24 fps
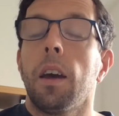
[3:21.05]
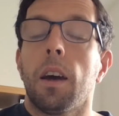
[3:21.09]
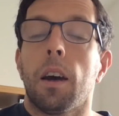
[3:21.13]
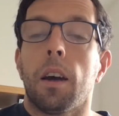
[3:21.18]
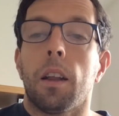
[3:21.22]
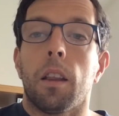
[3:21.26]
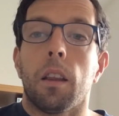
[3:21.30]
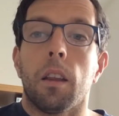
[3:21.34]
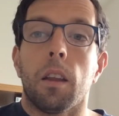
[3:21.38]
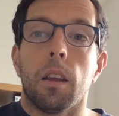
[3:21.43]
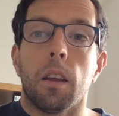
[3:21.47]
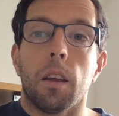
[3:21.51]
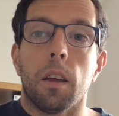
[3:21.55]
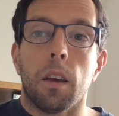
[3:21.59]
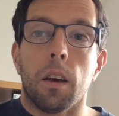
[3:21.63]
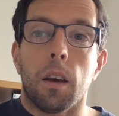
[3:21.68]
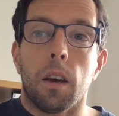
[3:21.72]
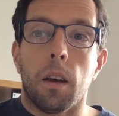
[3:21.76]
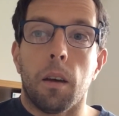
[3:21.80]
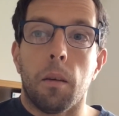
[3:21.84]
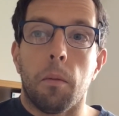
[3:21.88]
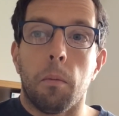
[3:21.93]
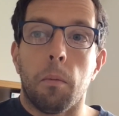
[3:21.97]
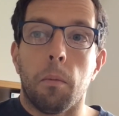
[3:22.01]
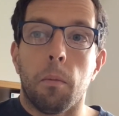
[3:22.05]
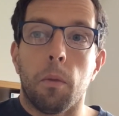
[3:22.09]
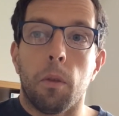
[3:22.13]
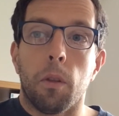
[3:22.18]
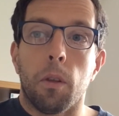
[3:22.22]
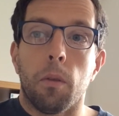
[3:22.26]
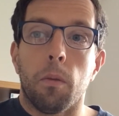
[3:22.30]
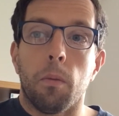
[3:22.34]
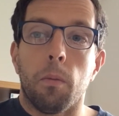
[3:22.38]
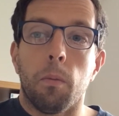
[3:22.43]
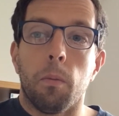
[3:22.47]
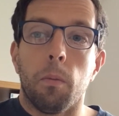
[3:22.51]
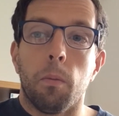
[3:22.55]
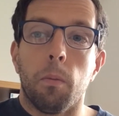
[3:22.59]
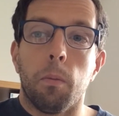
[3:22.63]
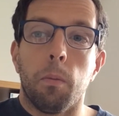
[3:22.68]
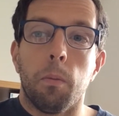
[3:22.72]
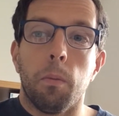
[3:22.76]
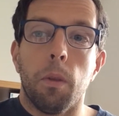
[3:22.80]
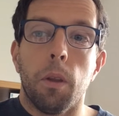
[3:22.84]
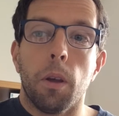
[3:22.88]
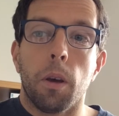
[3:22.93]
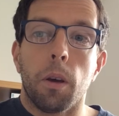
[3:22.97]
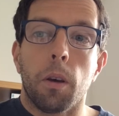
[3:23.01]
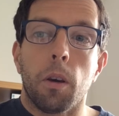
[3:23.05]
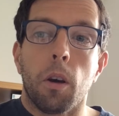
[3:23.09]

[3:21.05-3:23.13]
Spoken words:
and the